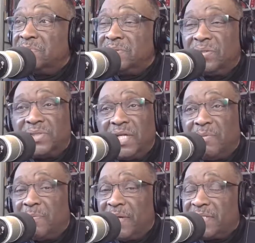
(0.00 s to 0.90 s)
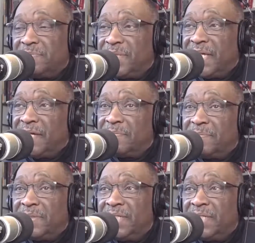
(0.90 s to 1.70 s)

But don't tell me about some damn